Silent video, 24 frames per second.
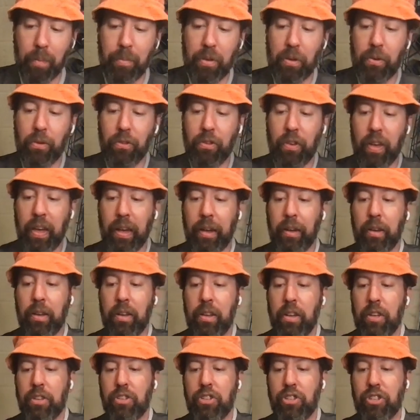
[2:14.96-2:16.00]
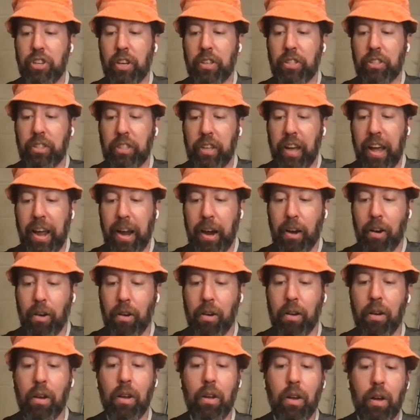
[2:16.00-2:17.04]
using just a
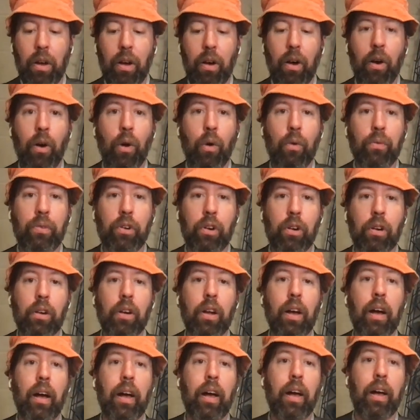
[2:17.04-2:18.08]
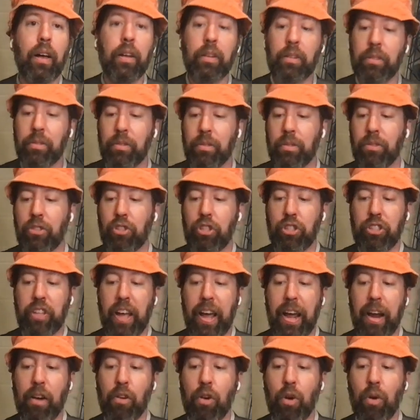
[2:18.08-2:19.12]
hair over
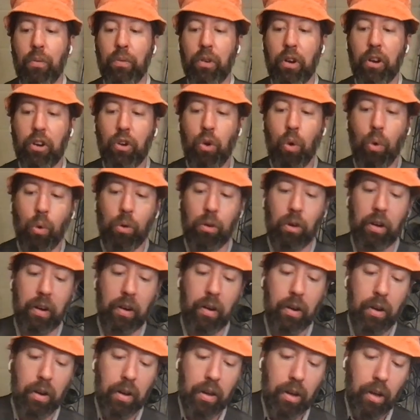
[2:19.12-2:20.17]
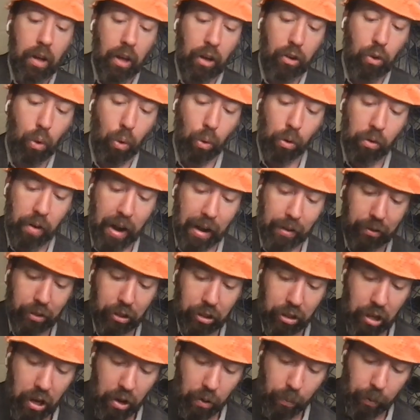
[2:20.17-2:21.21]
a quarter
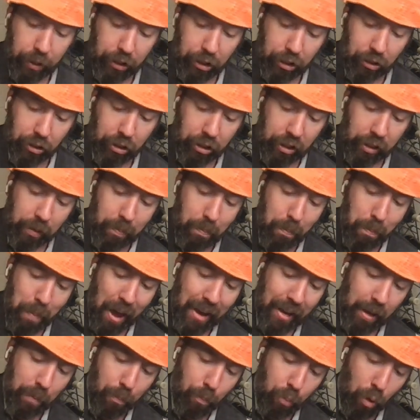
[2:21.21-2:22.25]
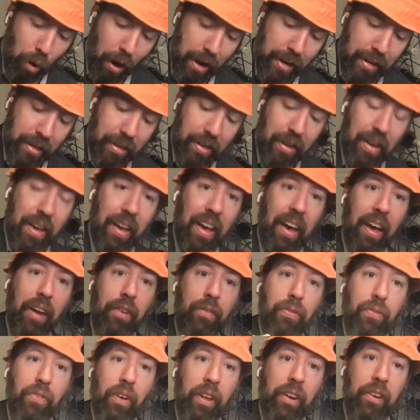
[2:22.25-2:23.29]
ounce, which is going to make it bright
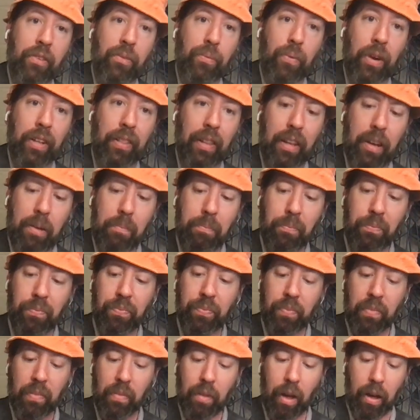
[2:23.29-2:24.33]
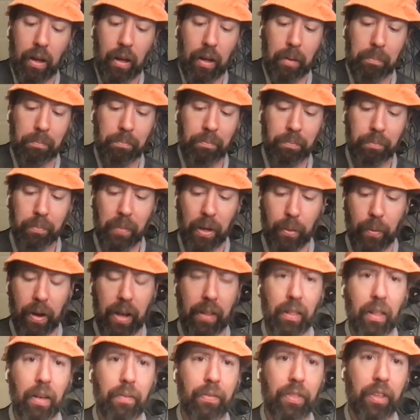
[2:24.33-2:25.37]
and fun and friendly. By the way,
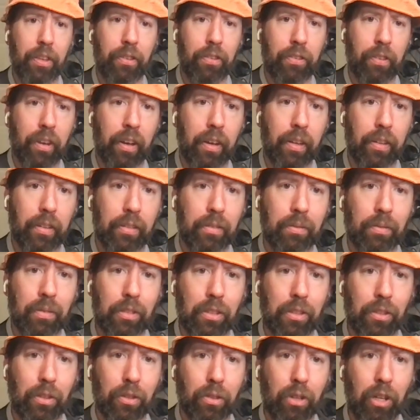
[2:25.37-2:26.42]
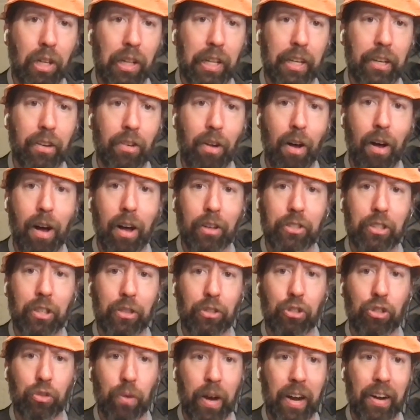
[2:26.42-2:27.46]
I love this little clear
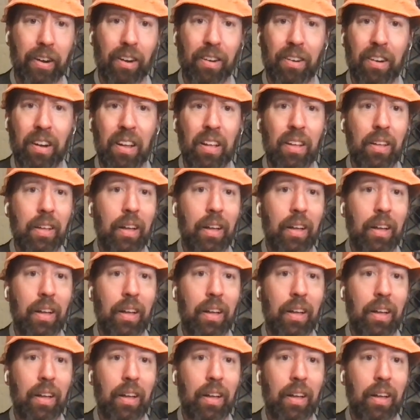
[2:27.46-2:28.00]
OXO strainer.